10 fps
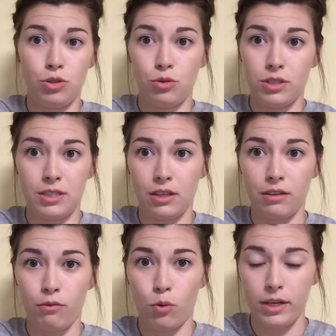do a
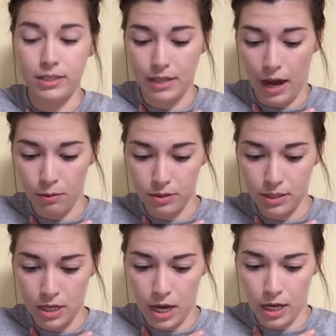silly voice, I would
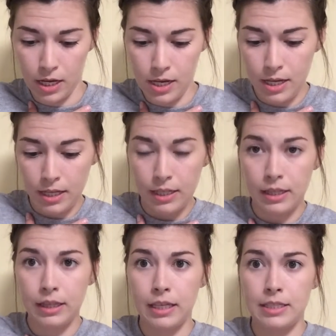say,
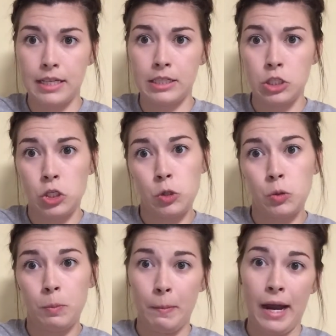"Listen
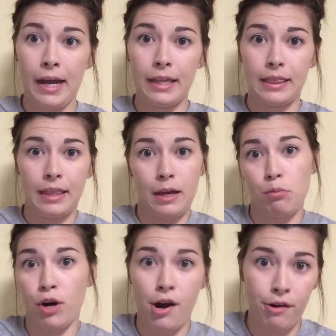to my
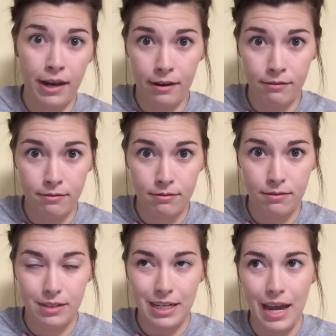librarian."
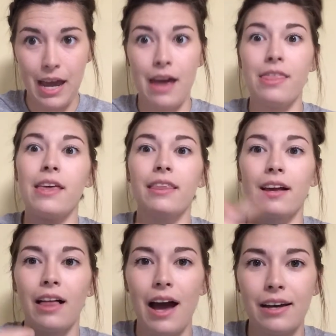And then the
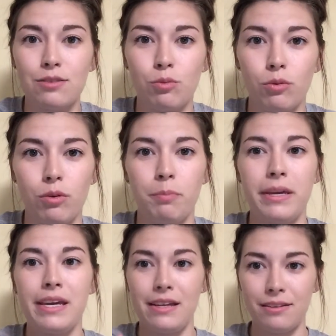class would
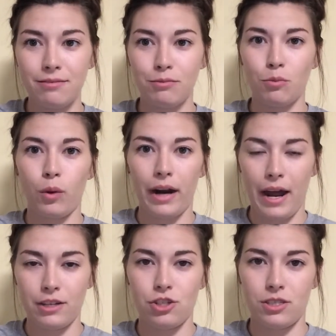repeat what
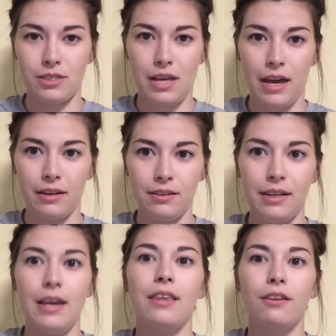I just said
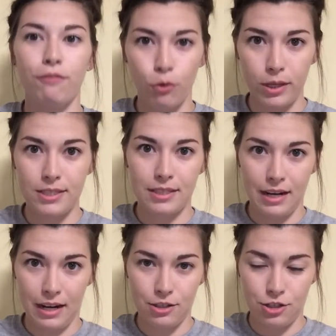in the voice
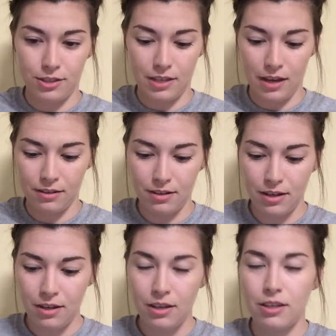that I just said.
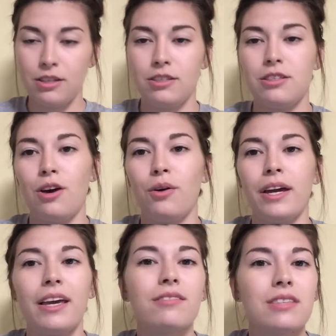So
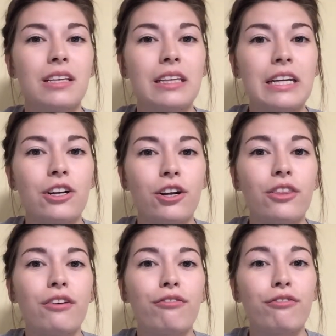it gives the leader
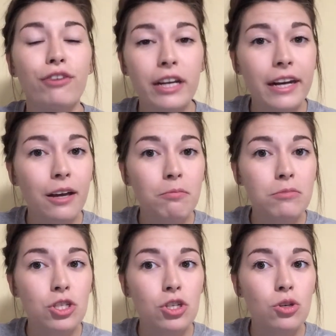the freedom
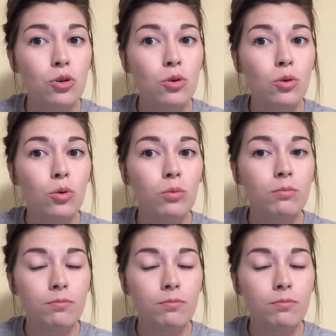to